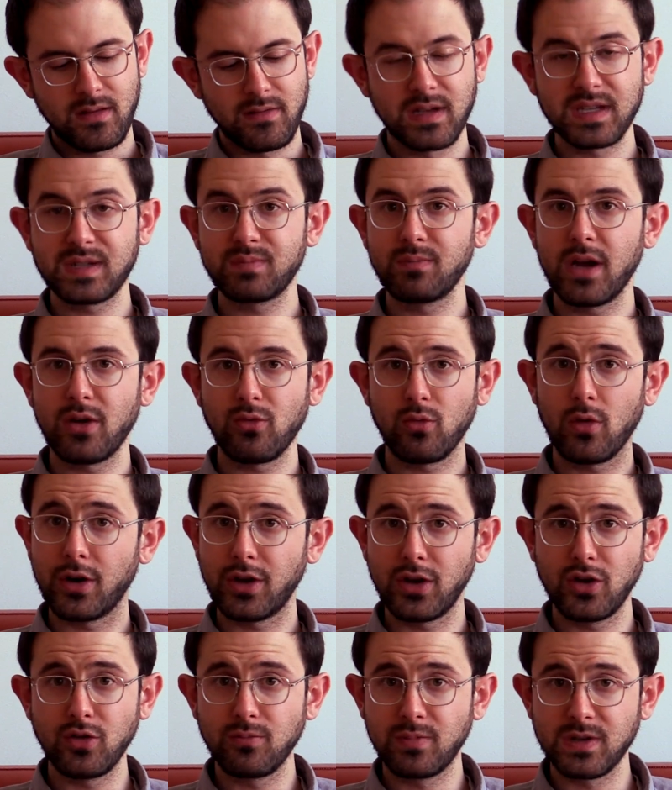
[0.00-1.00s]
this might run
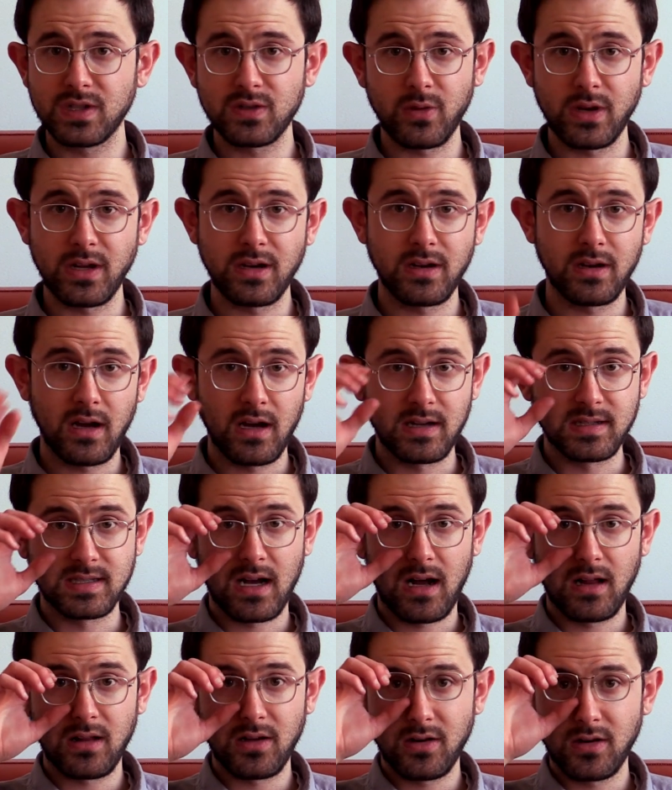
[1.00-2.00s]
you between a
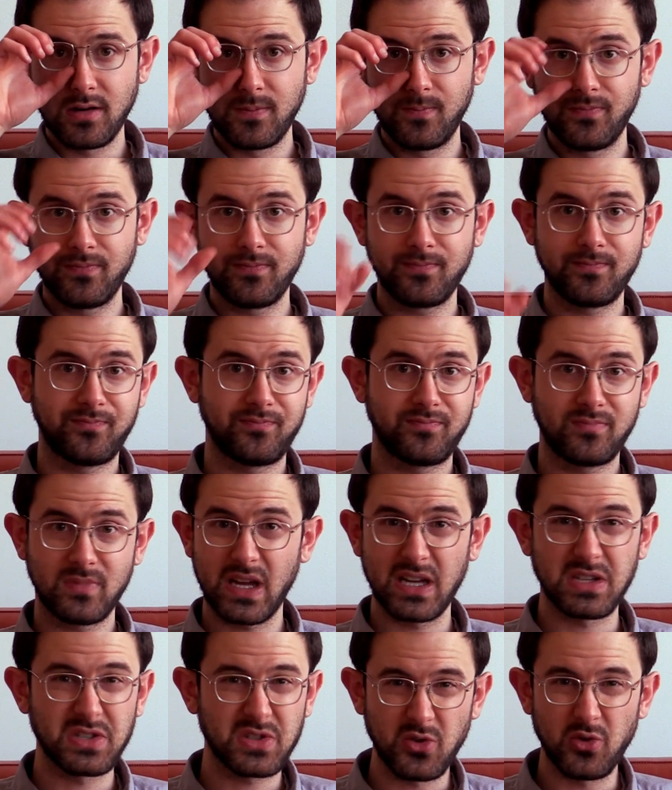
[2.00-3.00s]
dollar
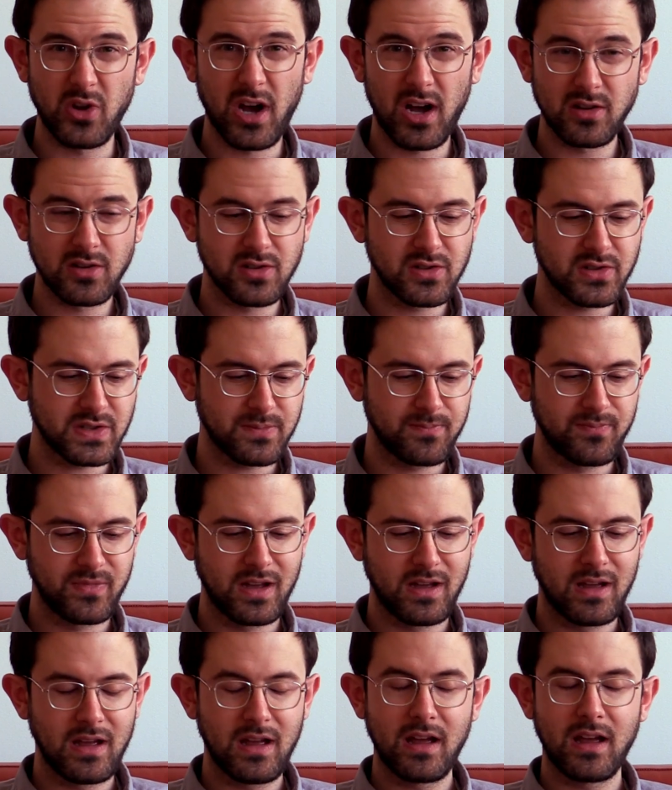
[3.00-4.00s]
and two dollars,
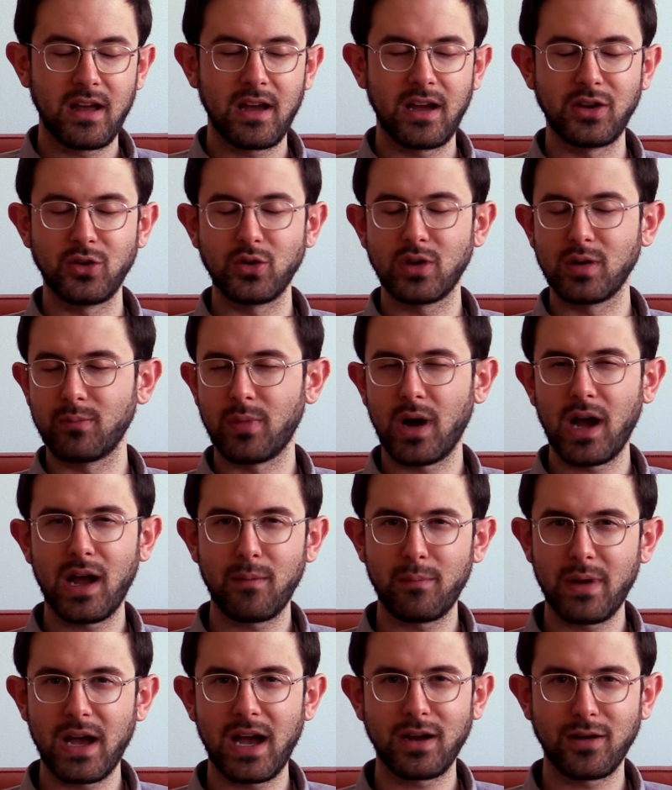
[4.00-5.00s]
and you can buy
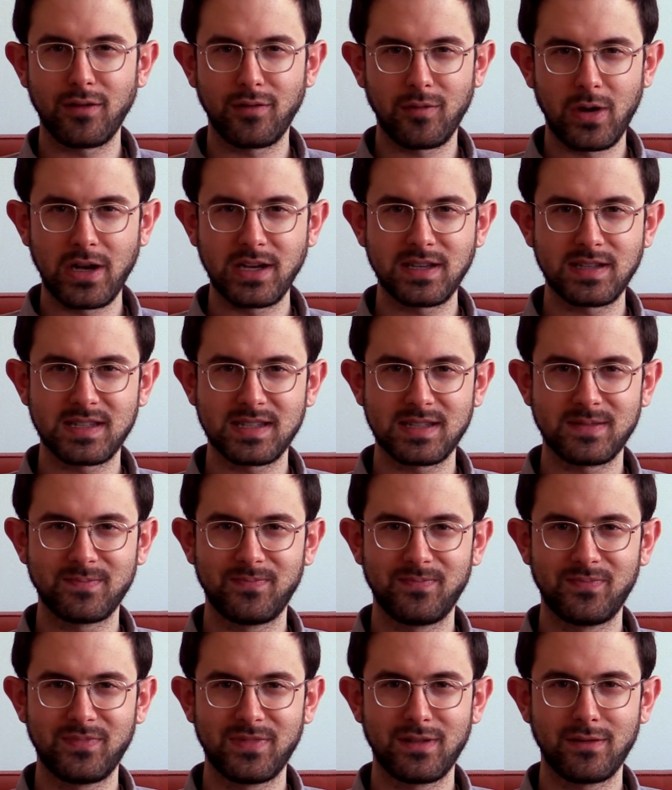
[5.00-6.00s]
a bag of
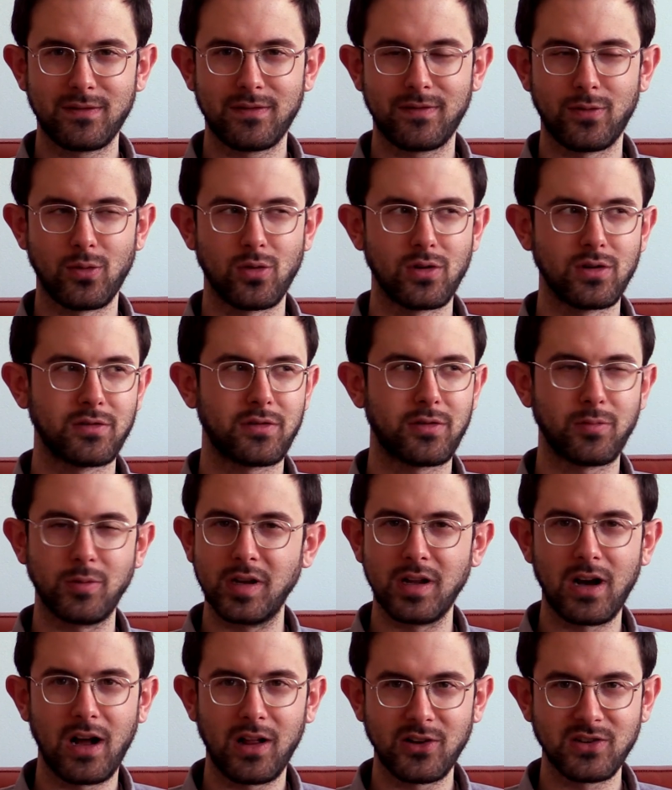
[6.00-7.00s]
rice for three
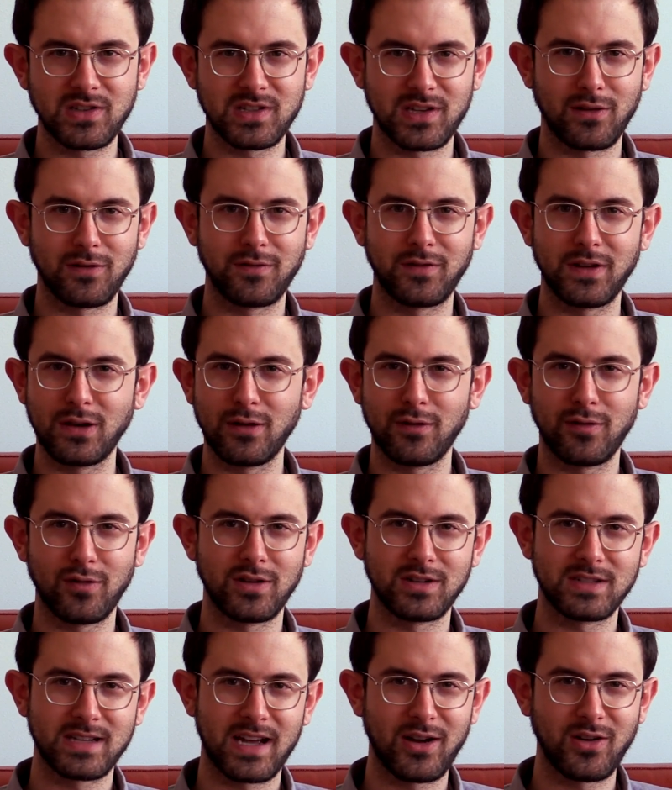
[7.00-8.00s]
dollars that'll feed you for
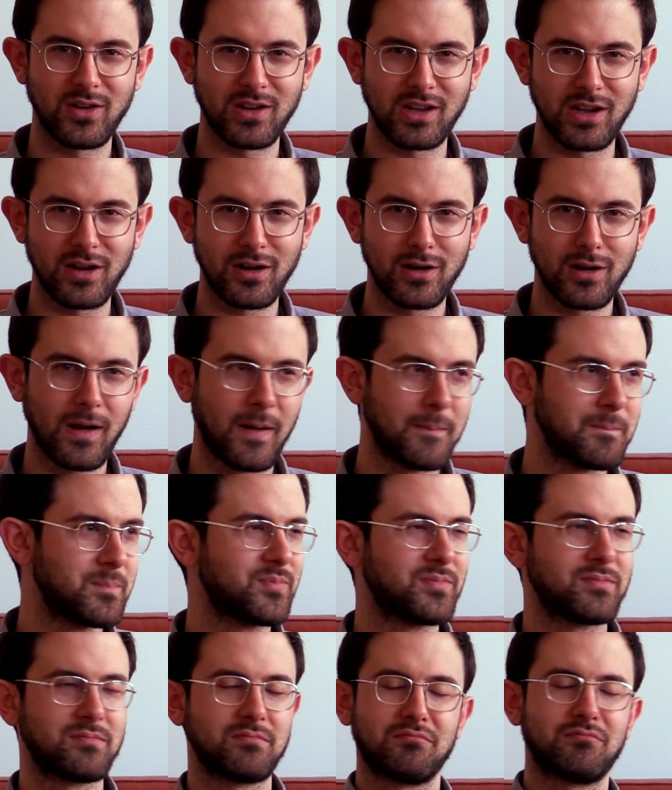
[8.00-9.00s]
an entire year.
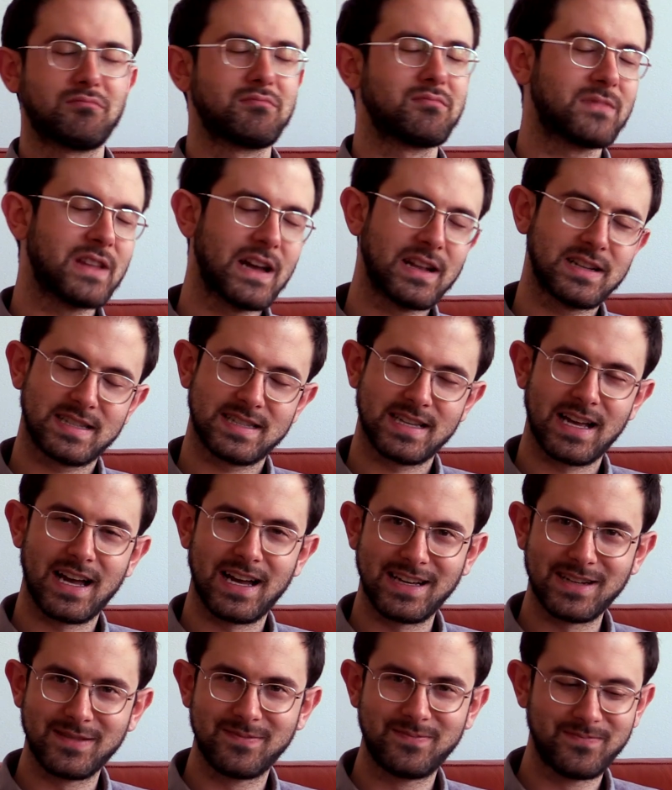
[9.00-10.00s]
That
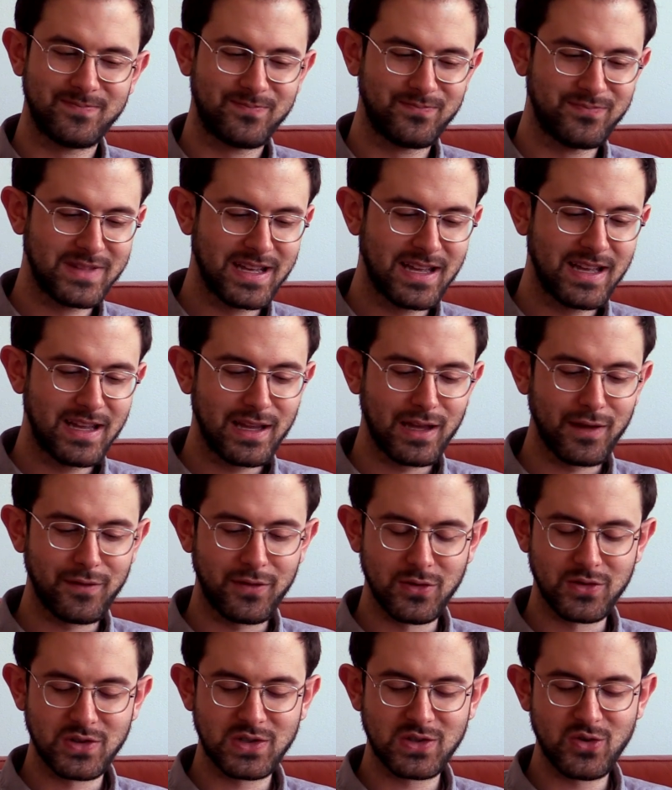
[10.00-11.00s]
aside, if
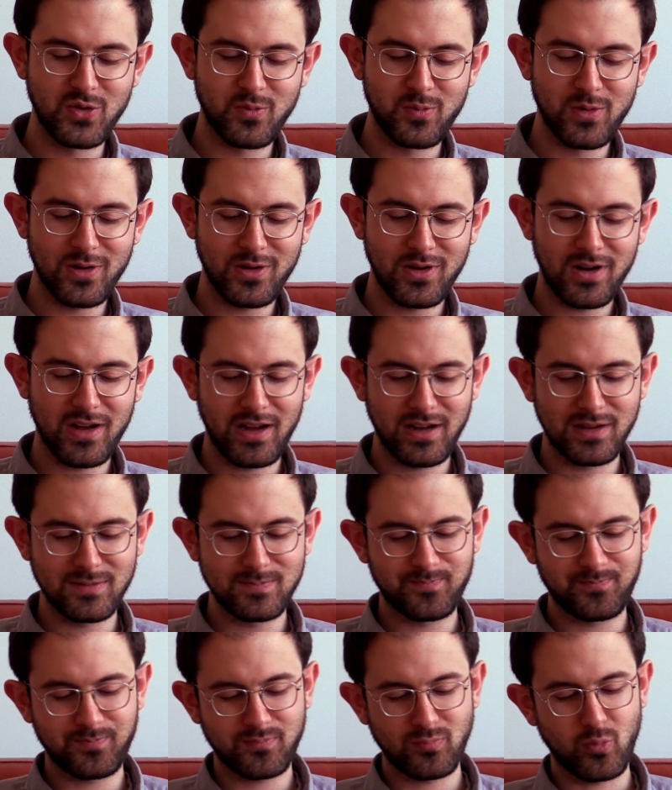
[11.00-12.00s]
you're super
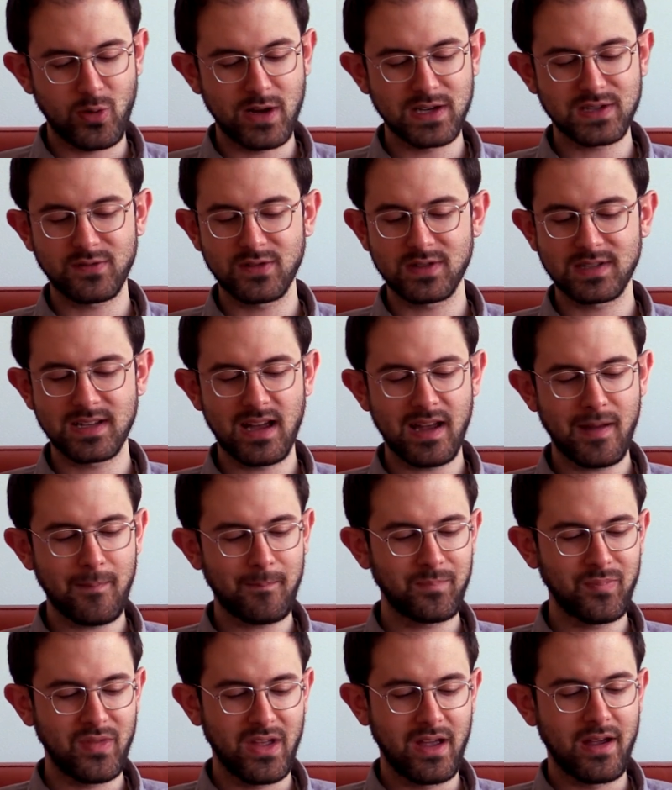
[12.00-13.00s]
uh, pressed for
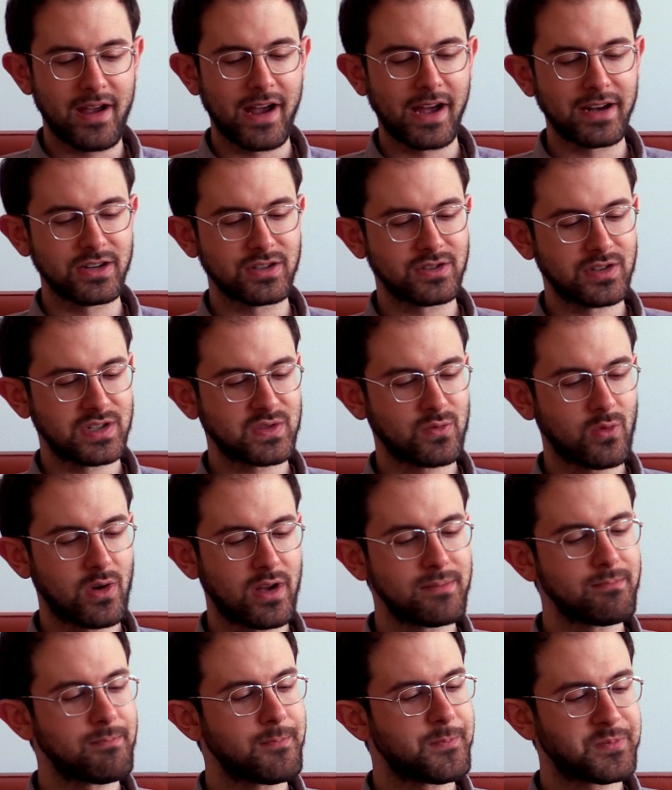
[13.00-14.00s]
time and you just
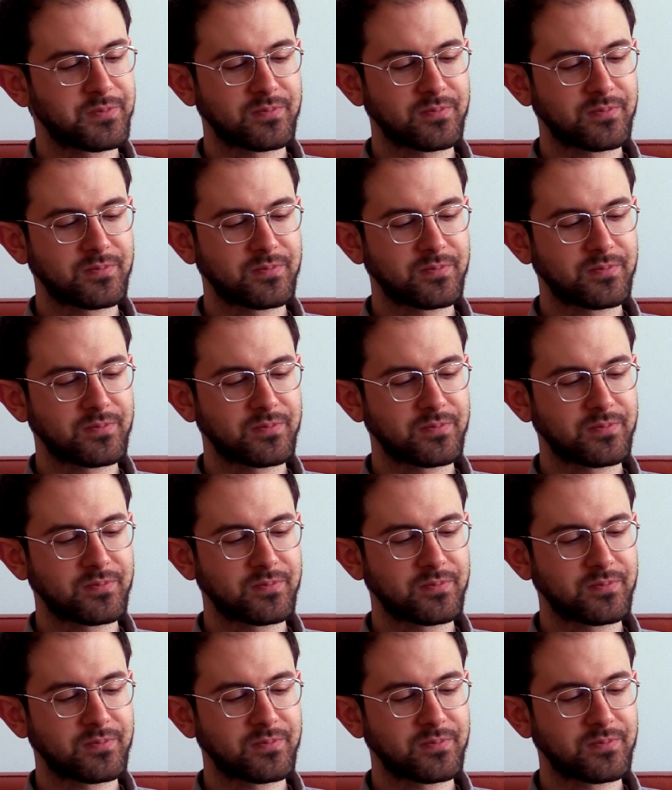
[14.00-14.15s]
want